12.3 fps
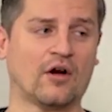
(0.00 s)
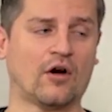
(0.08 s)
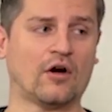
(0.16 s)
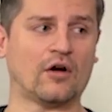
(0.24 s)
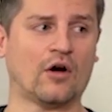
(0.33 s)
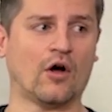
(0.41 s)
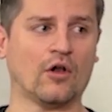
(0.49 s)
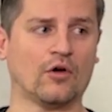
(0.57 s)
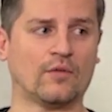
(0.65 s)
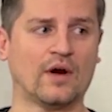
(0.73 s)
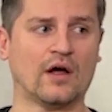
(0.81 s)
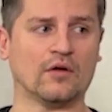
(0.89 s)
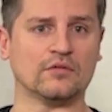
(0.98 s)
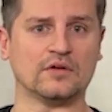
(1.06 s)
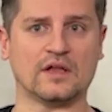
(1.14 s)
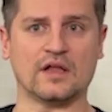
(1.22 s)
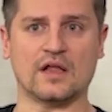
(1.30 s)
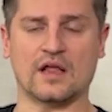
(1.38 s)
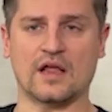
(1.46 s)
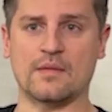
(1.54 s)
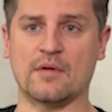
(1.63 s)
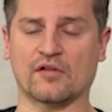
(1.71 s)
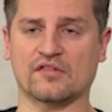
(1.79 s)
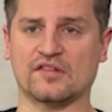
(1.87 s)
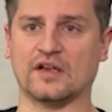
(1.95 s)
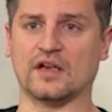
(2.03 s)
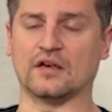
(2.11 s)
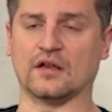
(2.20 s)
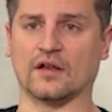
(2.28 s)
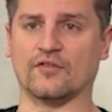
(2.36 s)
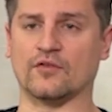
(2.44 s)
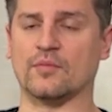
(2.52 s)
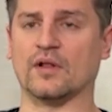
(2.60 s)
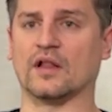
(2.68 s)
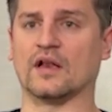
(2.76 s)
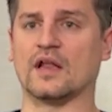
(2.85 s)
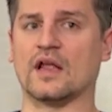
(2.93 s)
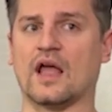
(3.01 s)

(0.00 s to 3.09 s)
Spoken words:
are all around email sending, deliverability,